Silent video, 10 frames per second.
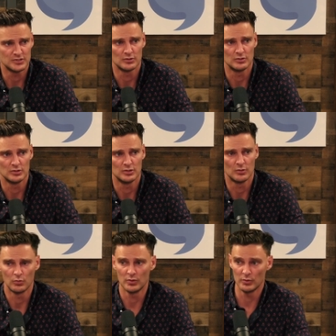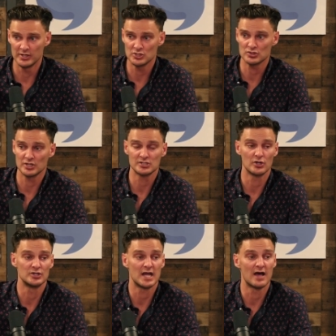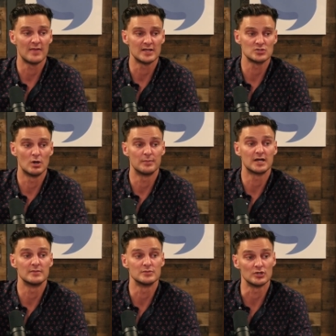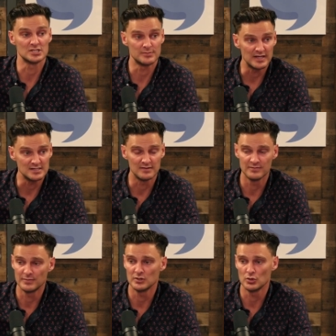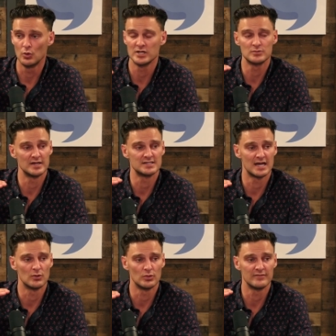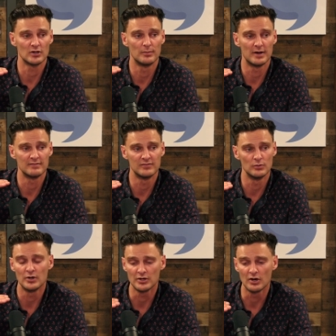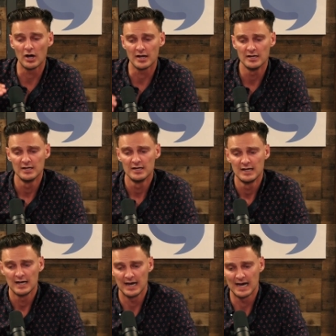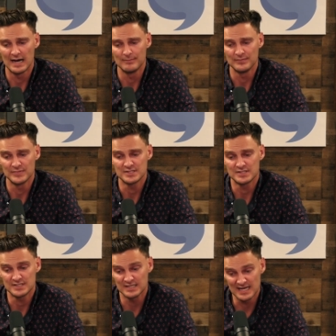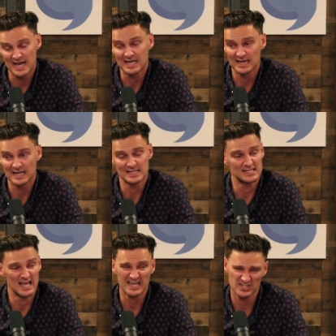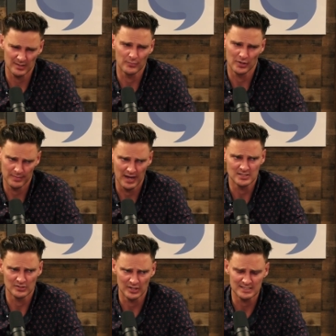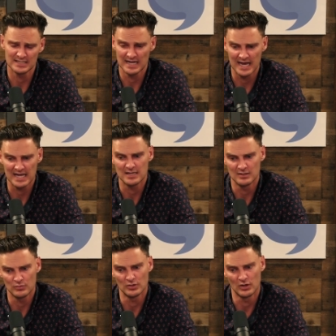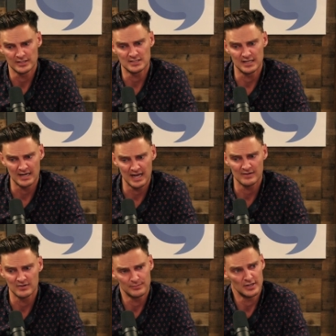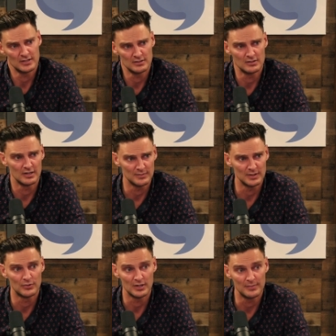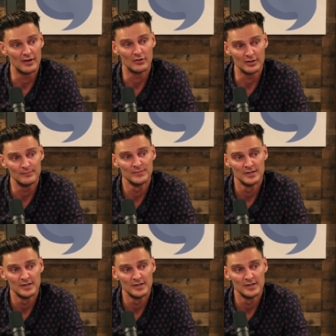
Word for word: So, you know, when, when interest rates go down, that swap becomes more expensive, but it always maintained, it will never go above a four point nine. Um, today, again, it acts like a prepay. So like today, we'd like to get out of it, but you got a big prepay on it.